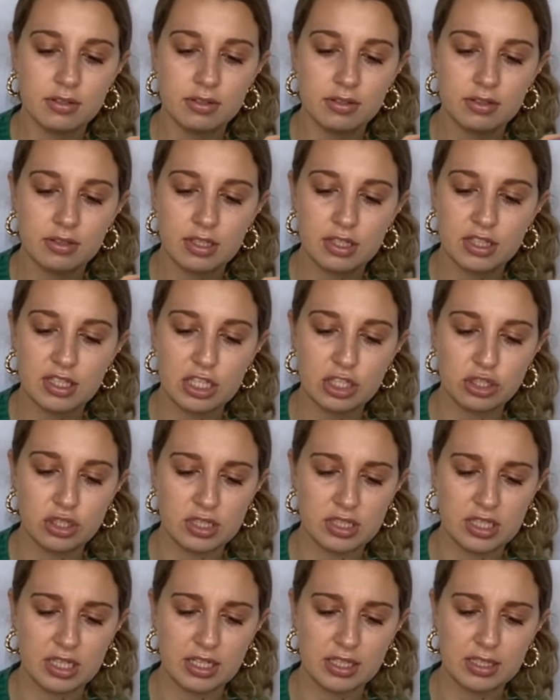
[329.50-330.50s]
It's
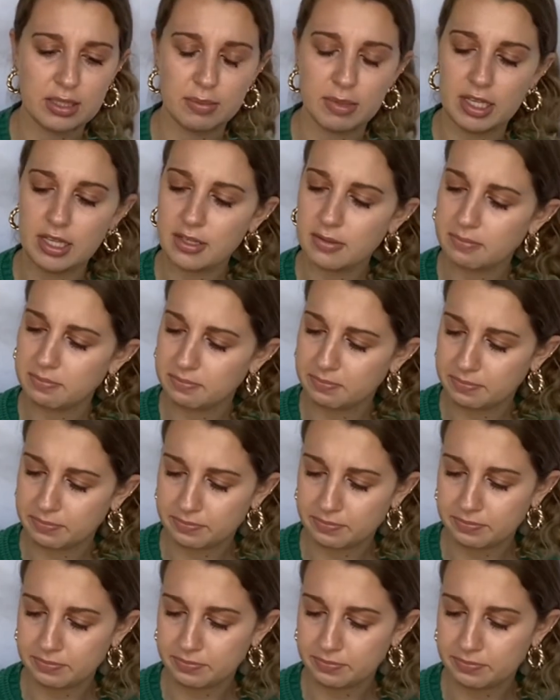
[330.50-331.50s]
interesting to me.
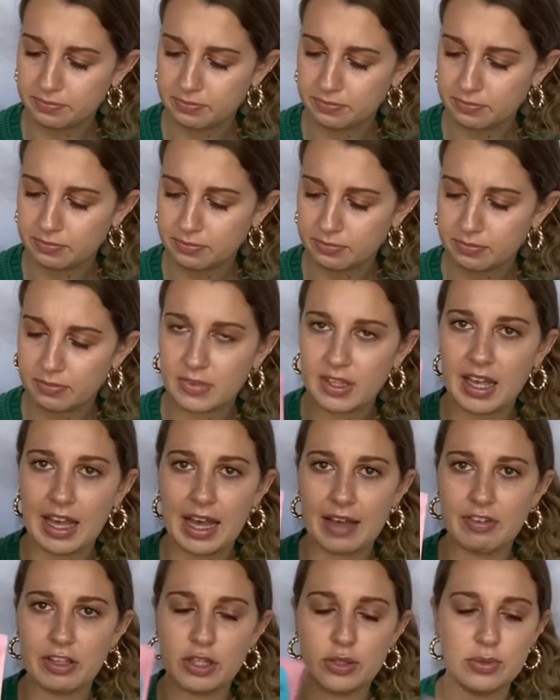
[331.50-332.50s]

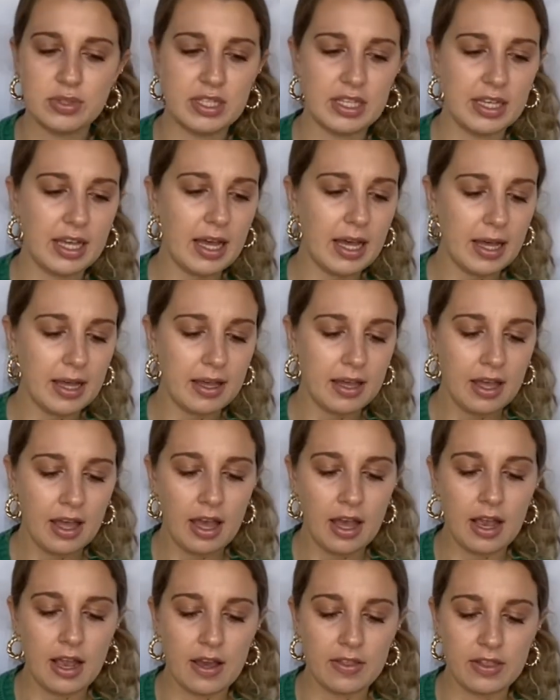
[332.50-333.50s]
Haven't used it yet.
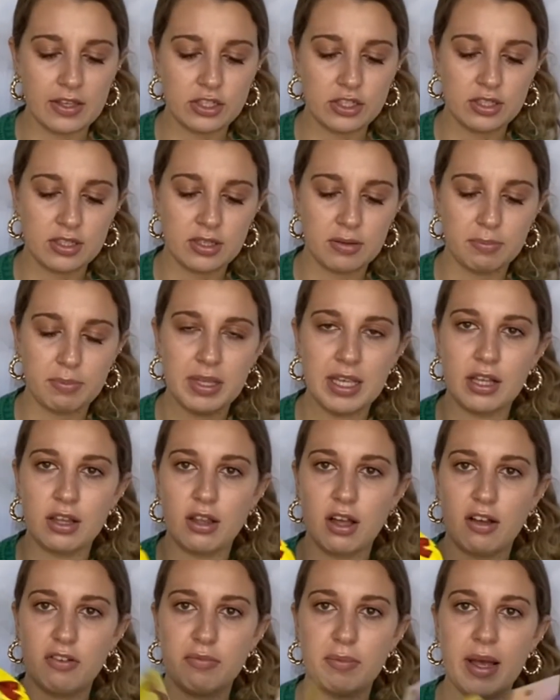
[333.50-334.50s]
And then just some peel
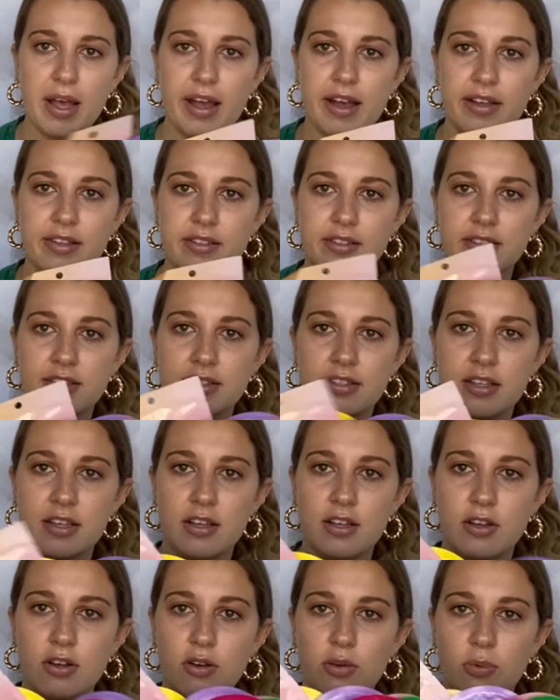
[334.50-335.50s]
off masks,
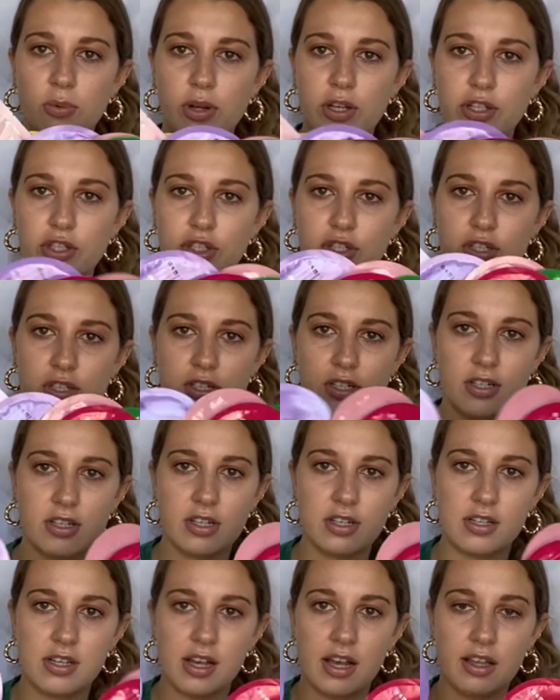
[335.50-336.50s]
which
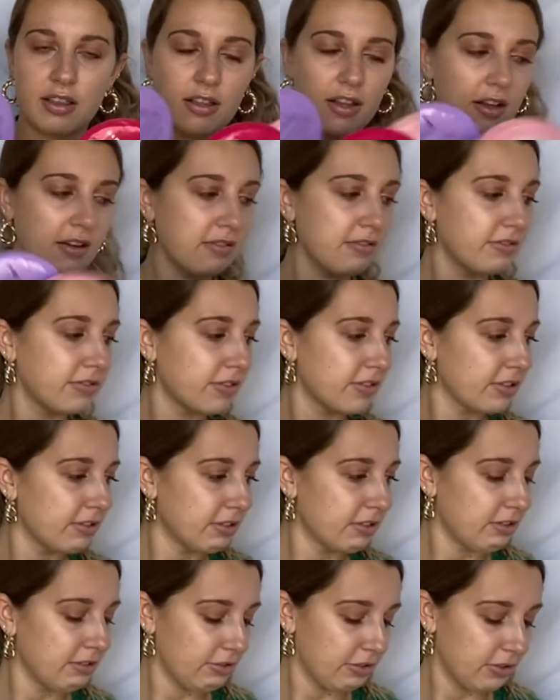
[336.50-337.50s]
I love.
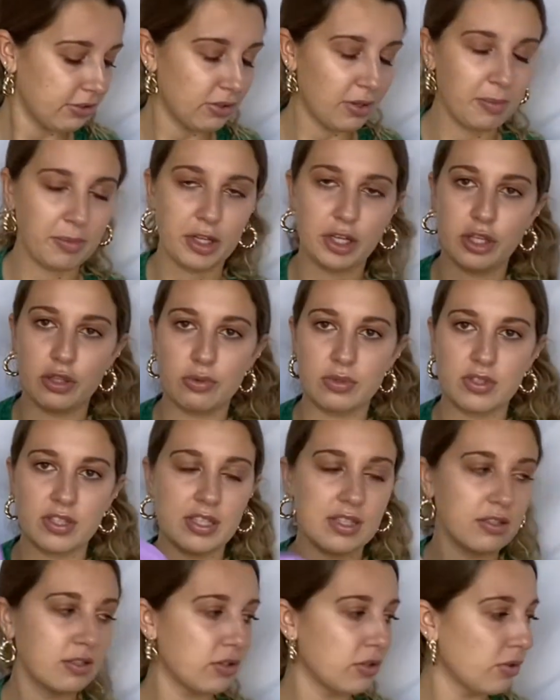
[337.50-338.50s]
So I'm gonna use these
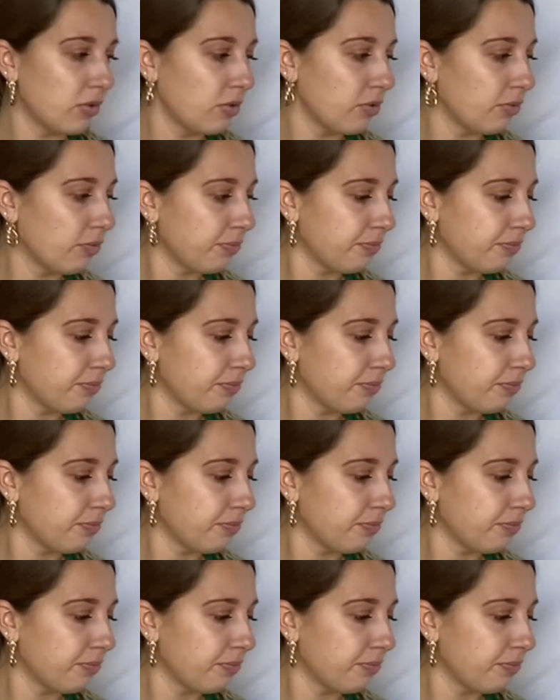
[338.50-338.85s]
soon.